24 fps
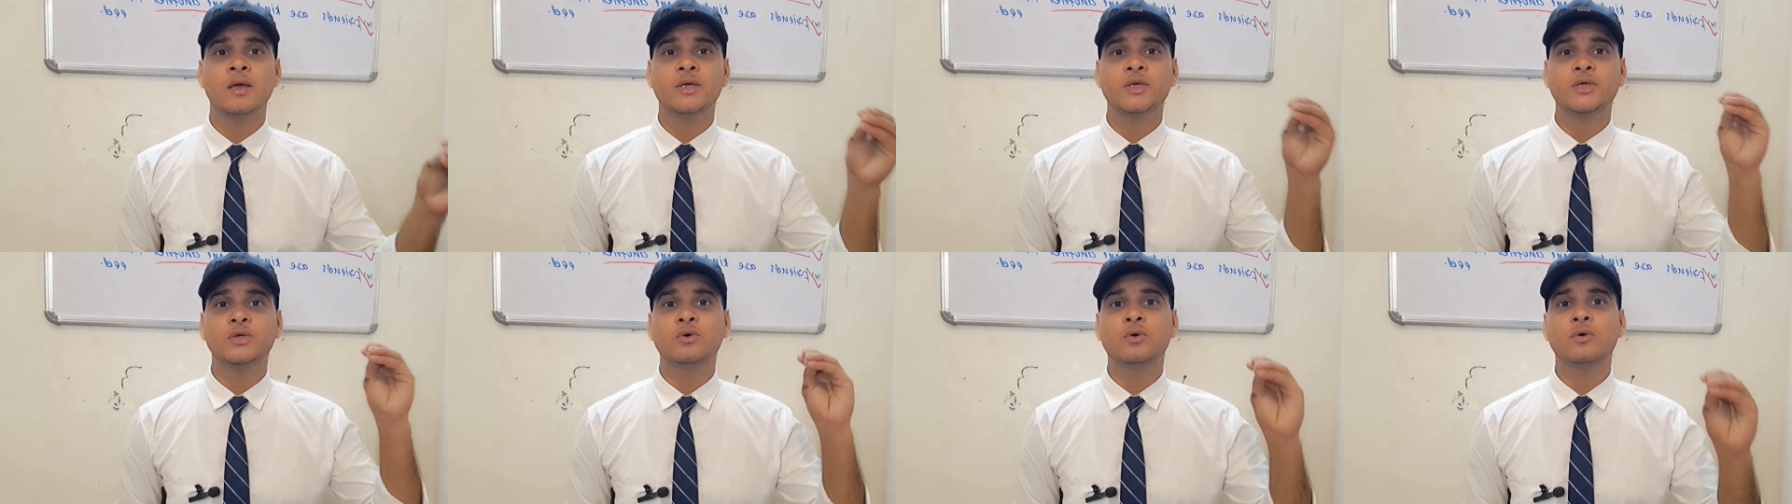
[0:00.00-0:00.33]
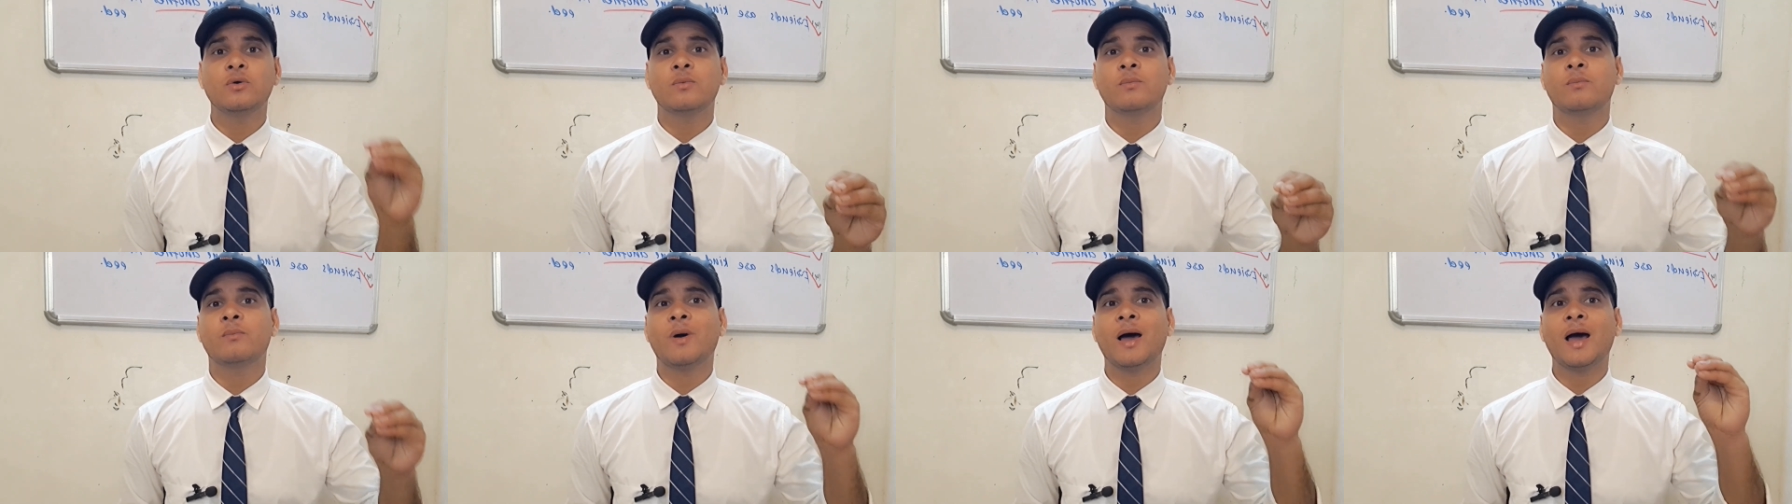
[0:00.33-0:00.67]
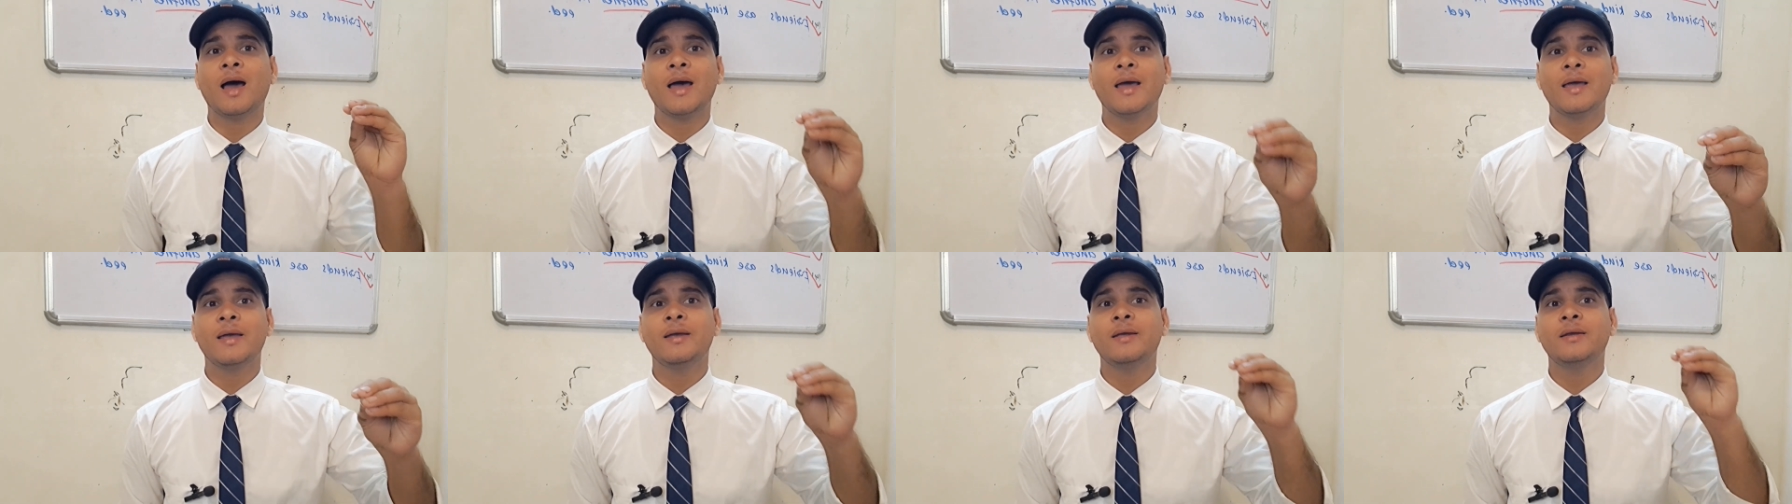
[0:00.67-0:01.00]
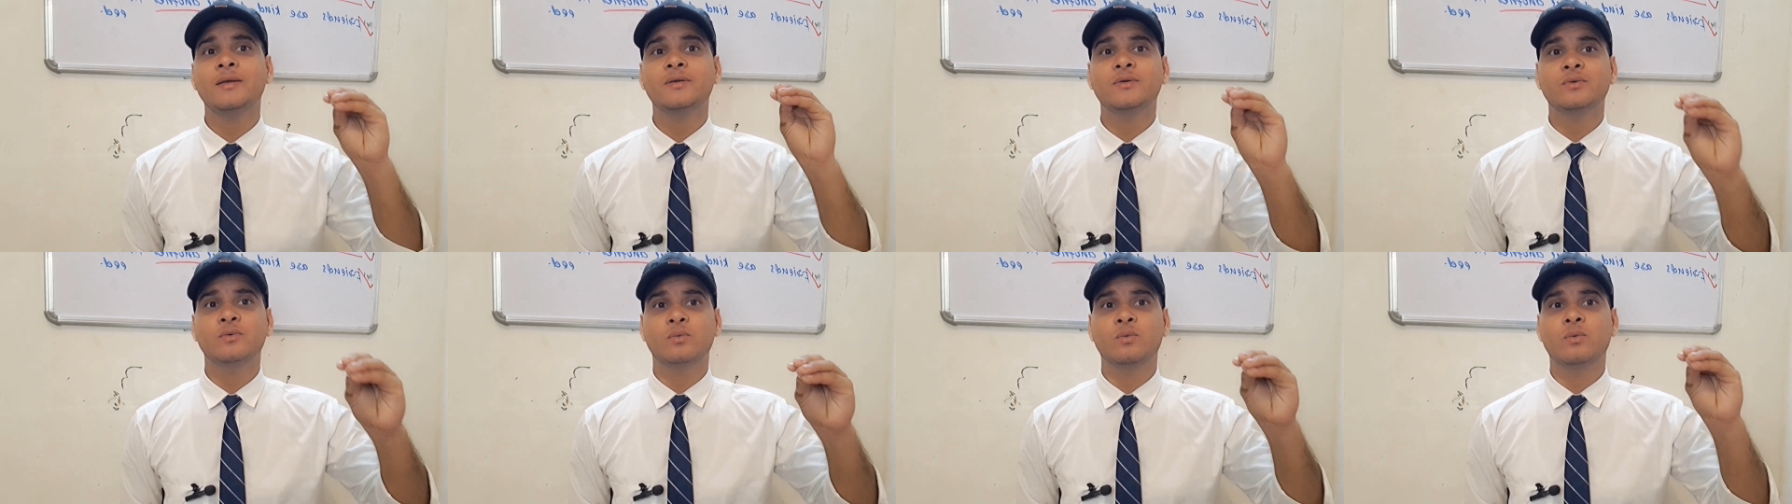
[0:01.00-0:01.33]
Your
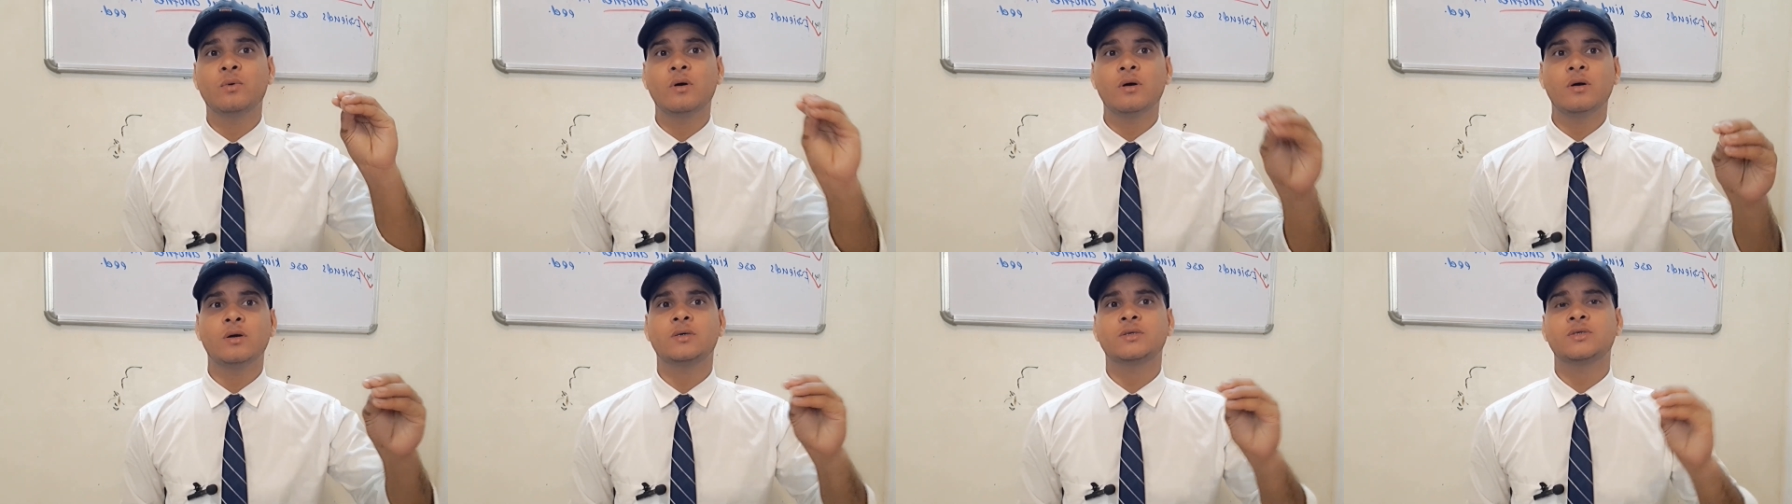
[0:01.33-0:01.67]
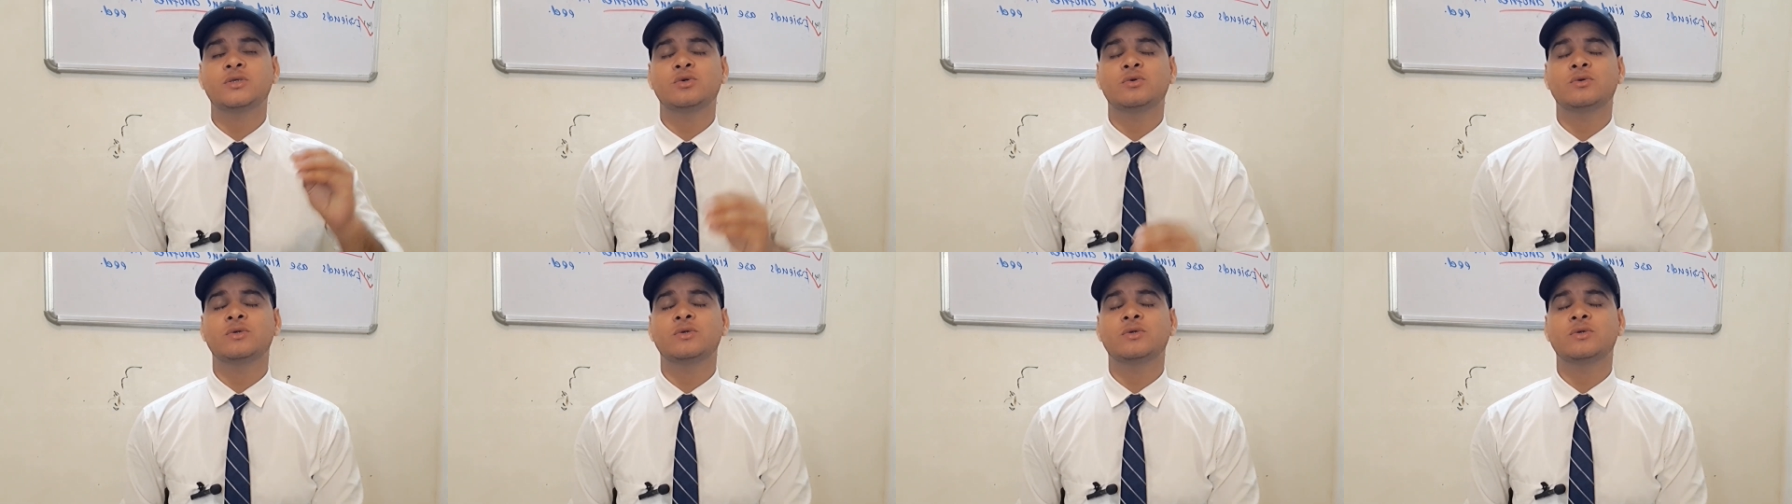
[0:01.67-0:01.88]
mind works,